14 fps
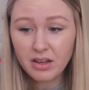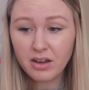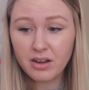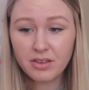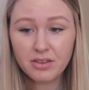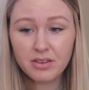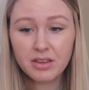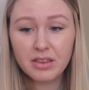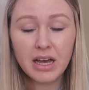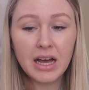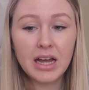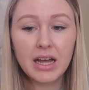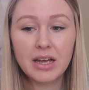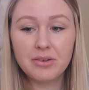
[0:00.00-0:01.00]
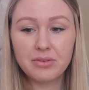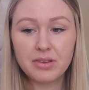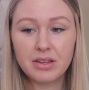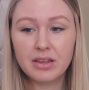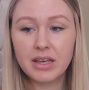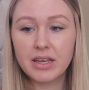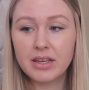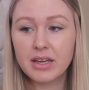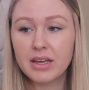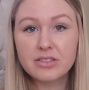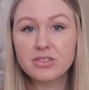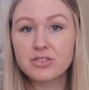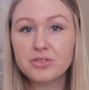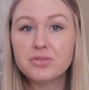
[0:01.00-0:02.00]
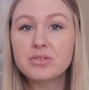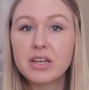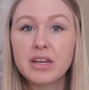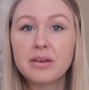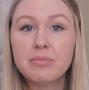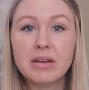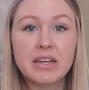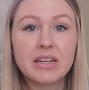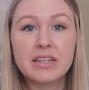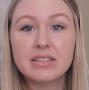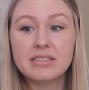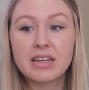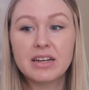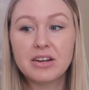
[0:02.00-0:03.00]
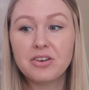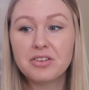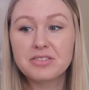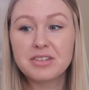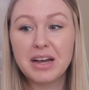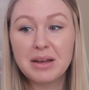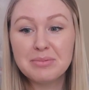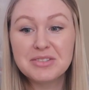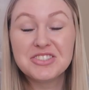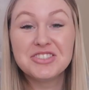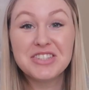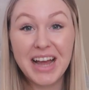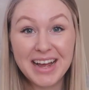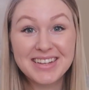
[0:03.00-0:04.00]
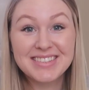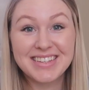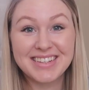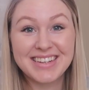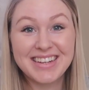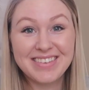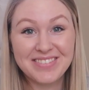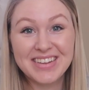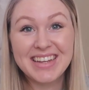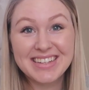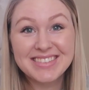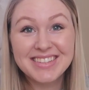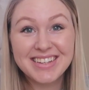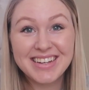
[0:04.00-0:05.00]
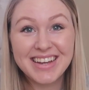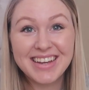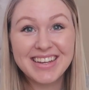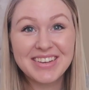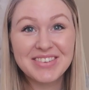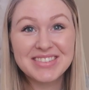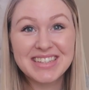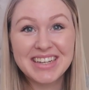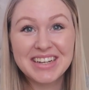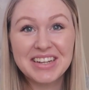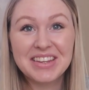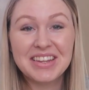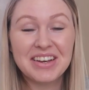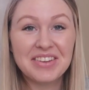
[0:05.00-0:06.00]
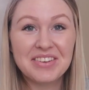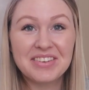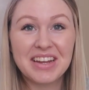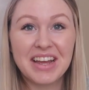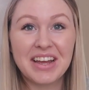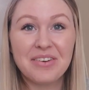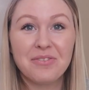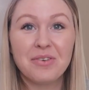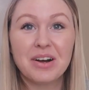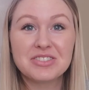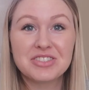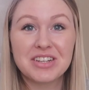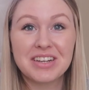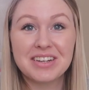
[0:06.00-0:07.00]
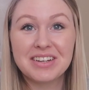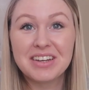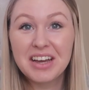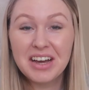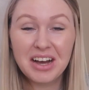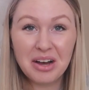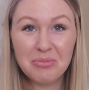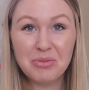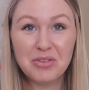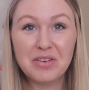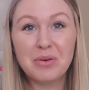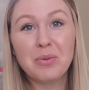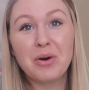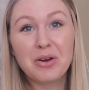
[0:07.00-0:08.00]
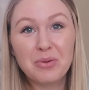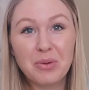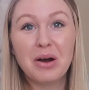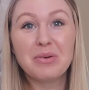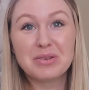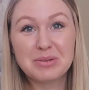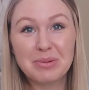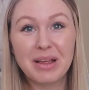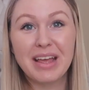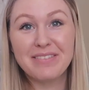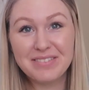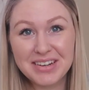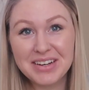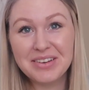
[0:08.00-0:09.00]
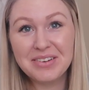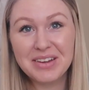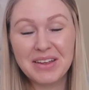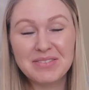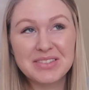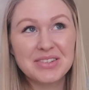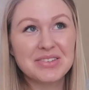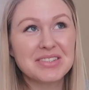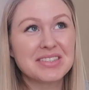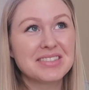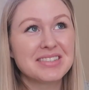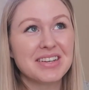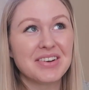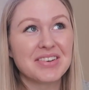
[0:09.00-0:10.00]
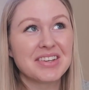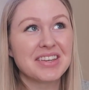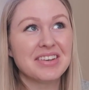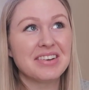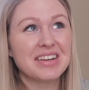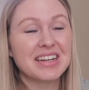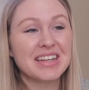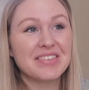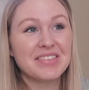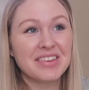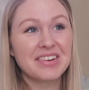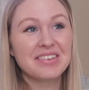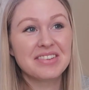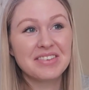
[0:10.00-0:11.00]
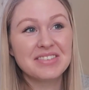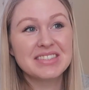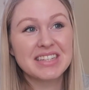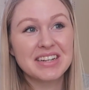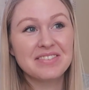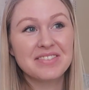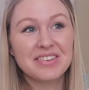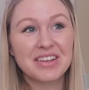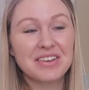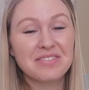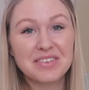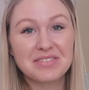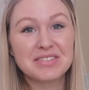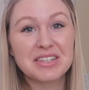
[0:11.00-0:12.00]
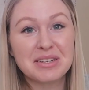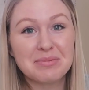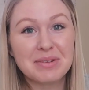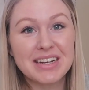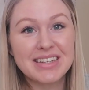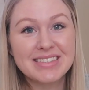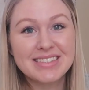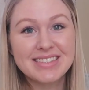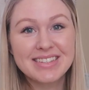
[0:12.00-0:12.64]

Other than that, I really like it. It soothes him and he's in it all the time. Jackson even gets in it. He was in it the other day watching a movie while Qual was playing video games. It was so cute, and he literally was in it for like 15 minutes.